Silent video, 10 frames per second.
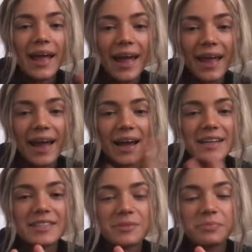Hey
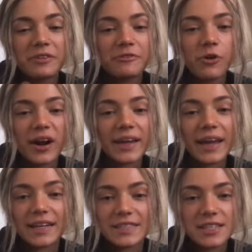guys, before I get
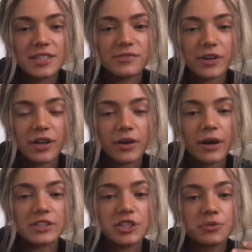into this video, I
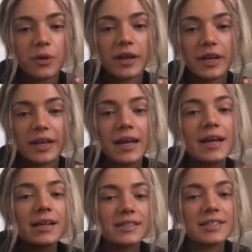just wanted
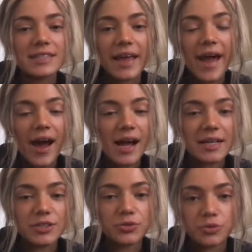to say hi
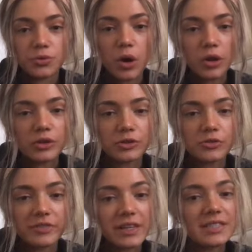to all the new
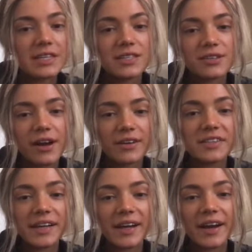faces around
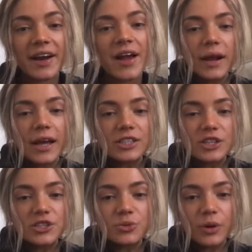here. I
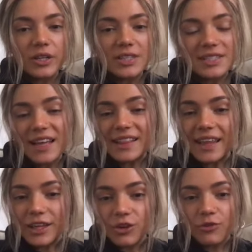just wanted to say
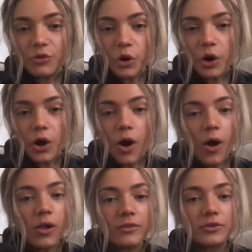thank you for
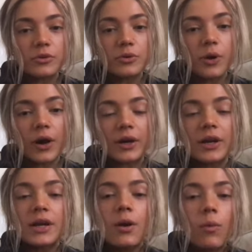all of you who are
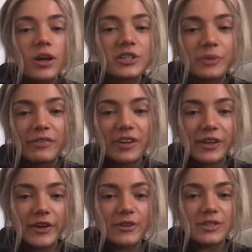watching my
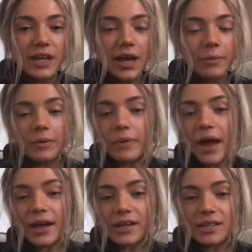videos and coming
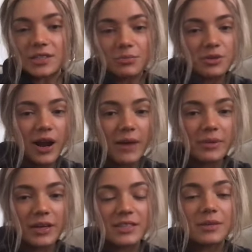back and subscribing
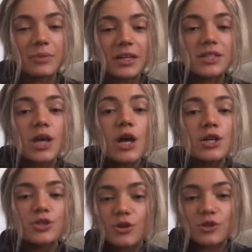because it means
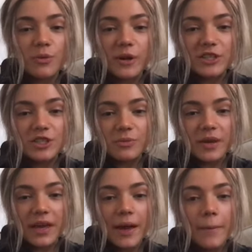so, so much to
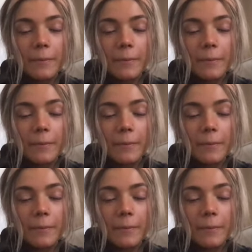me.